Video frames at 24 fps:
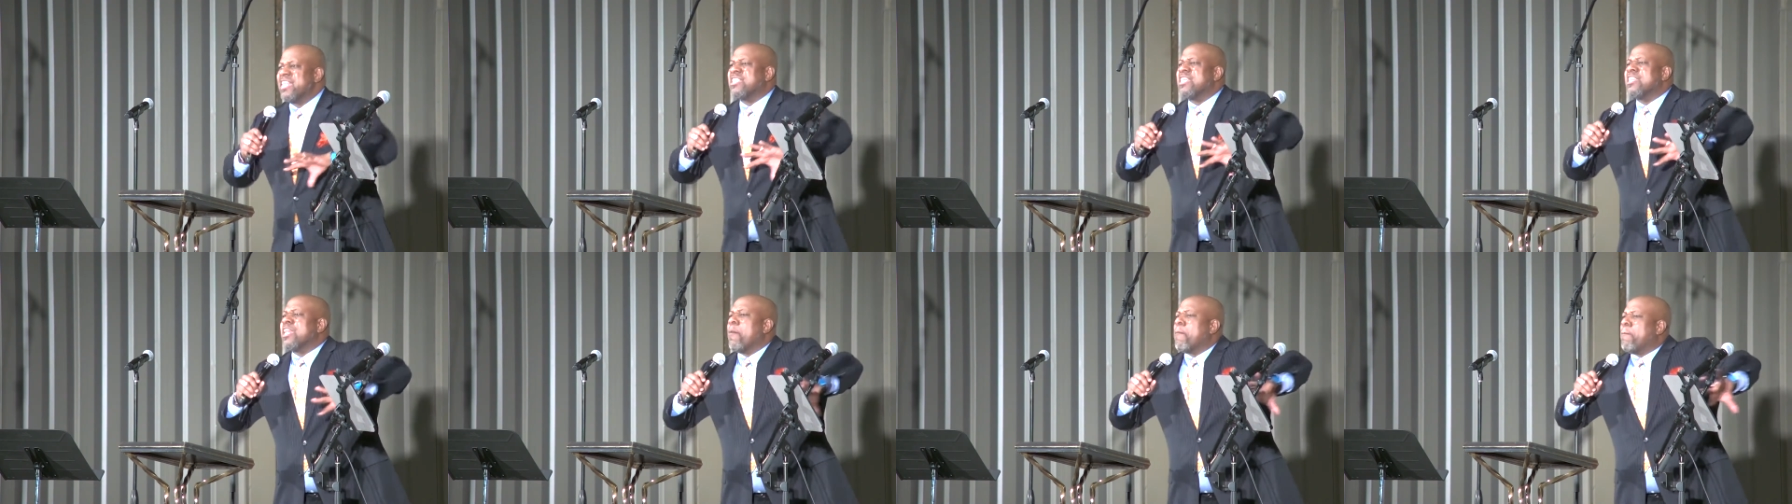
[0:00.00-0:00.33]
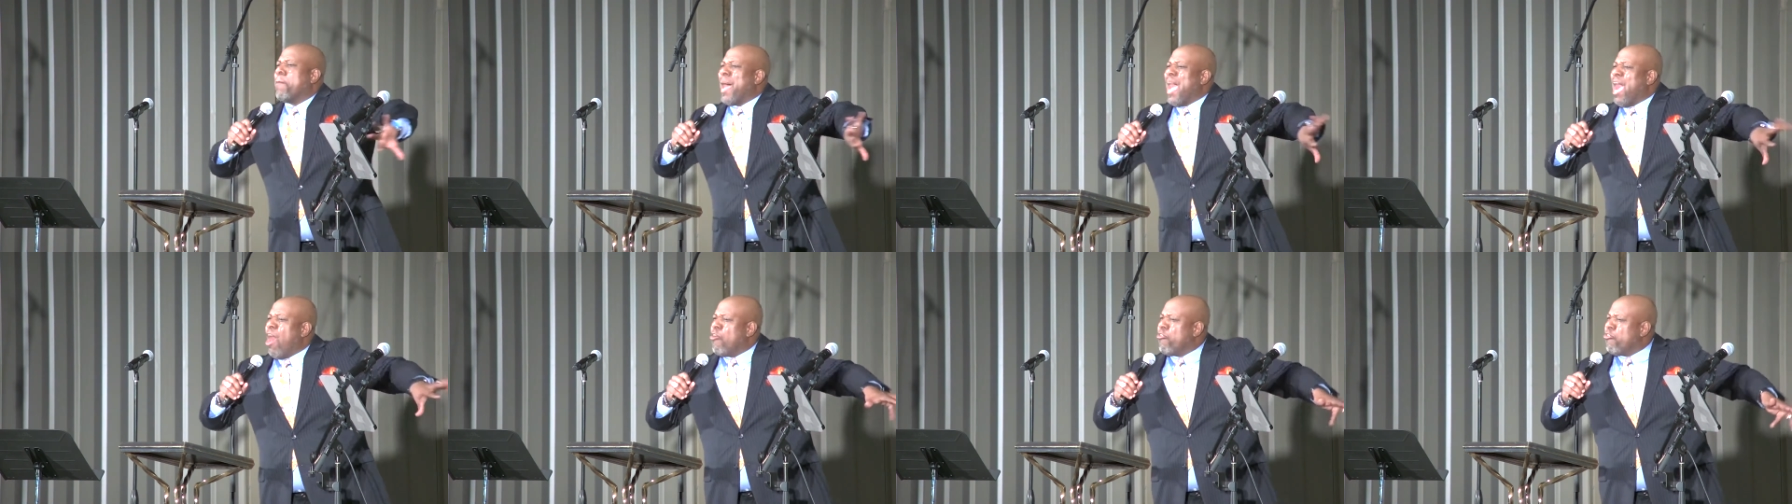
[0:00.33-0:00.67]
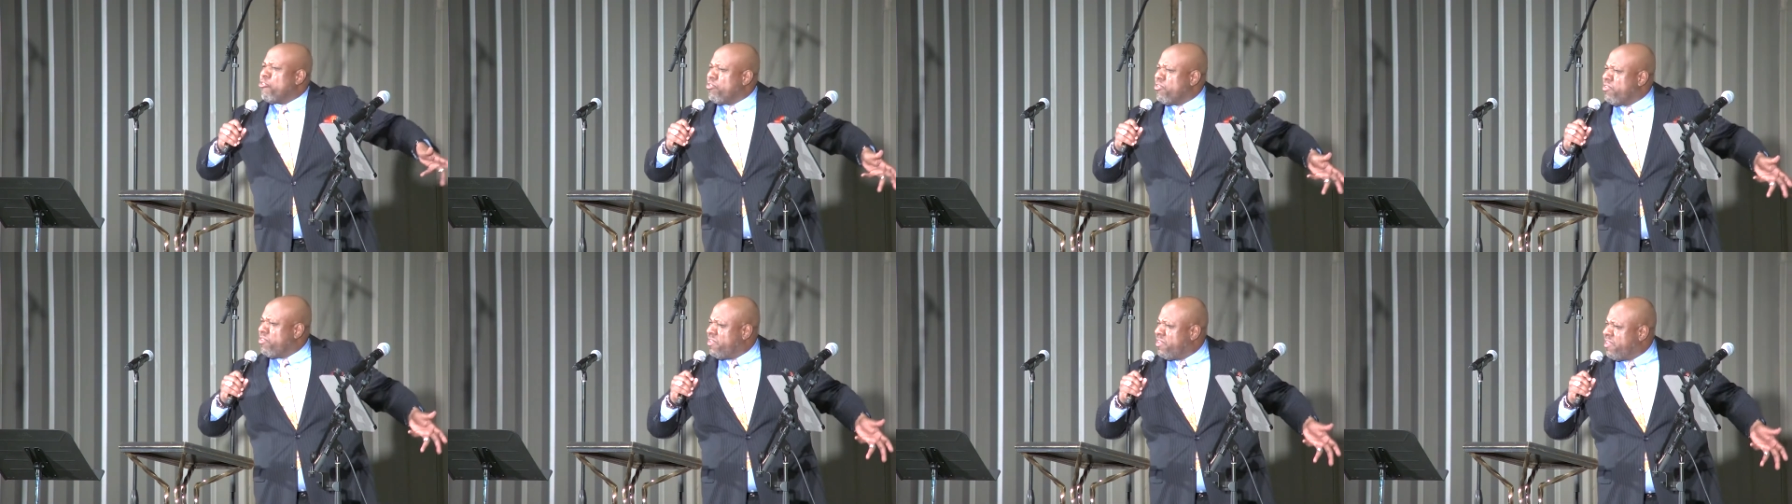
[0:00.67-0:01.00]
It's an about
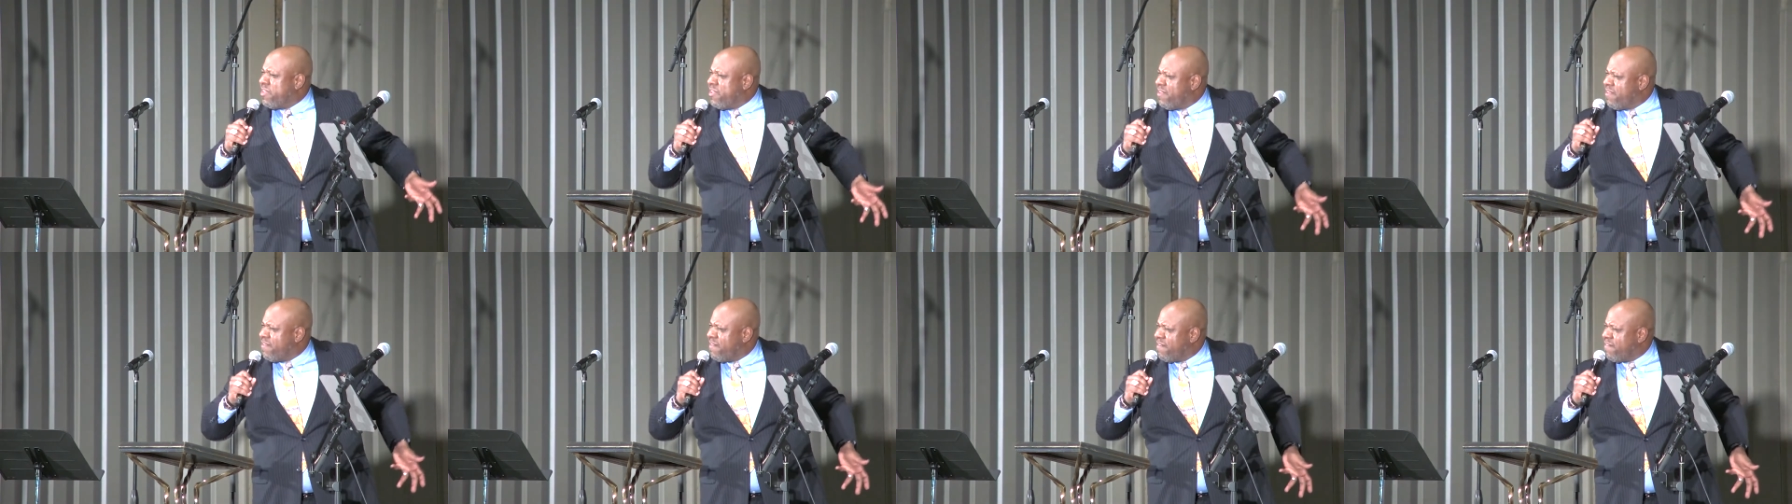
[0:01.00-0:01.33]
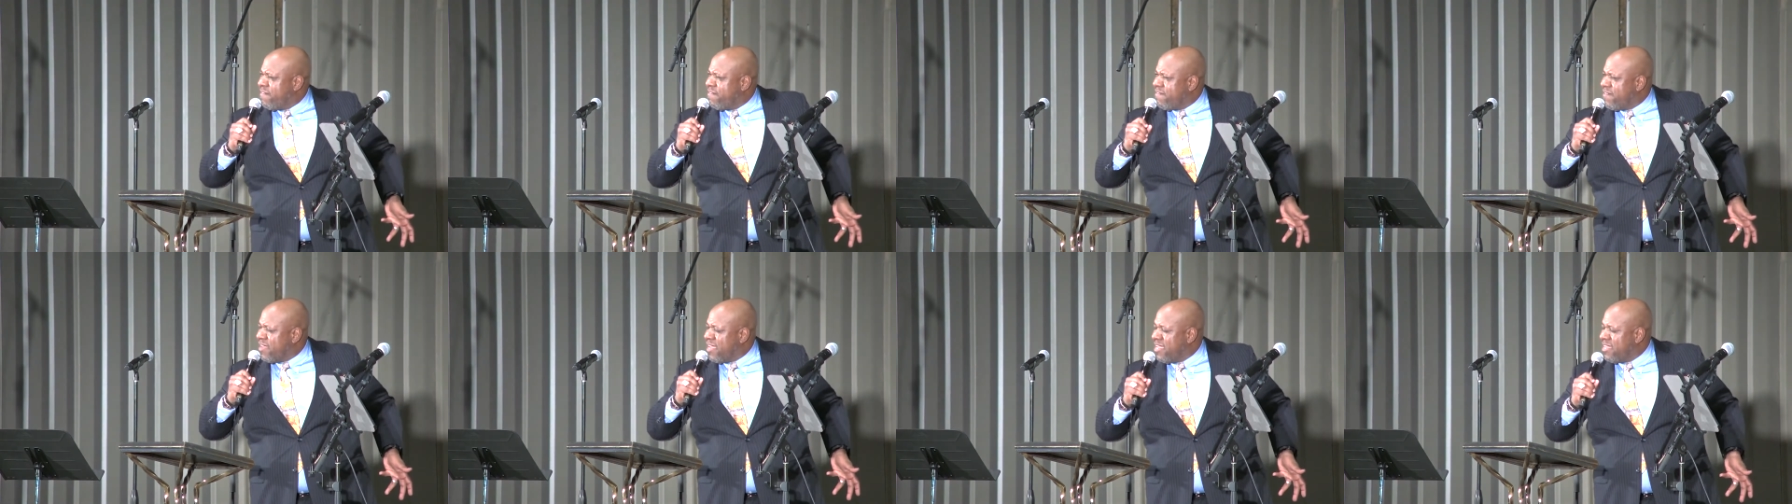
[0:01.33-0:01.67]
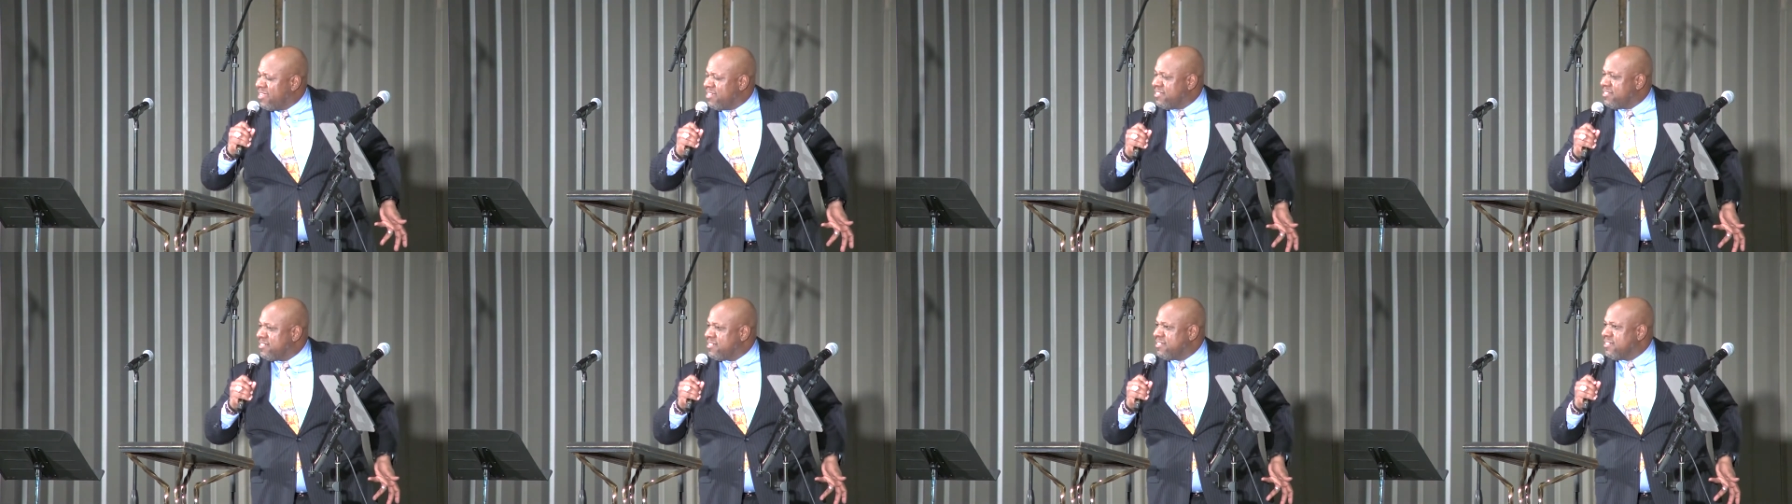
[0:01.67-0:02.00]

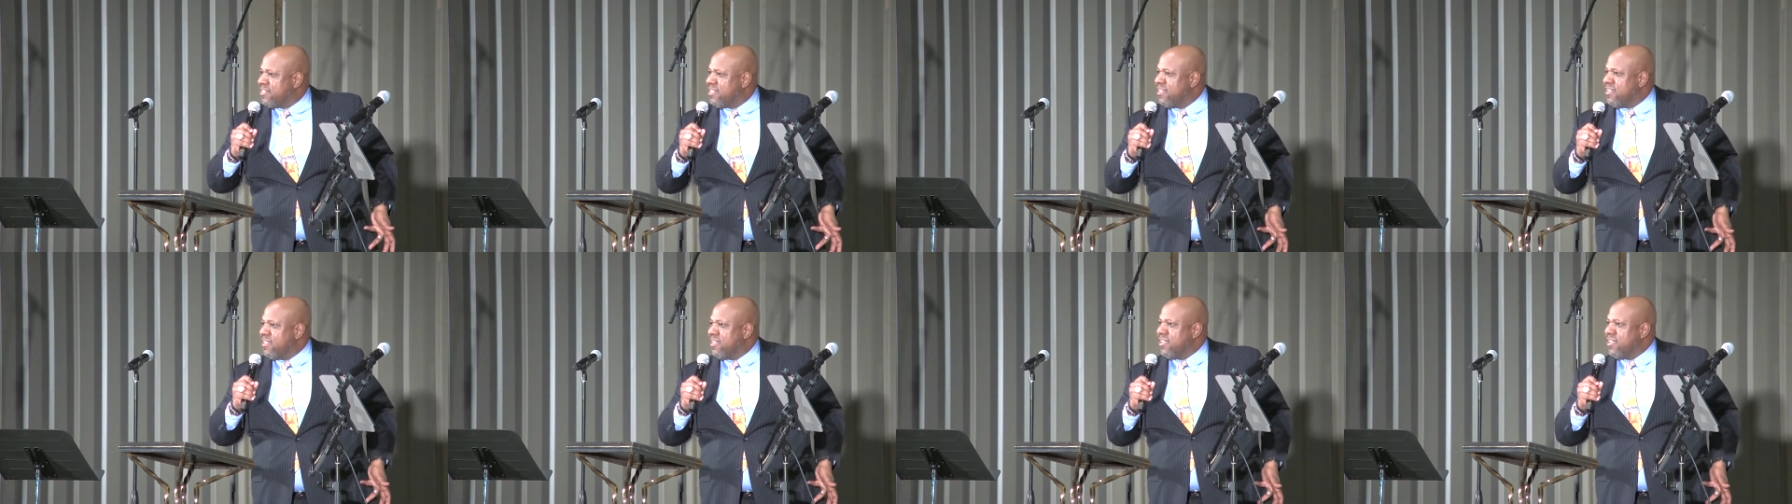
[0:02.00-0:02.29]
face.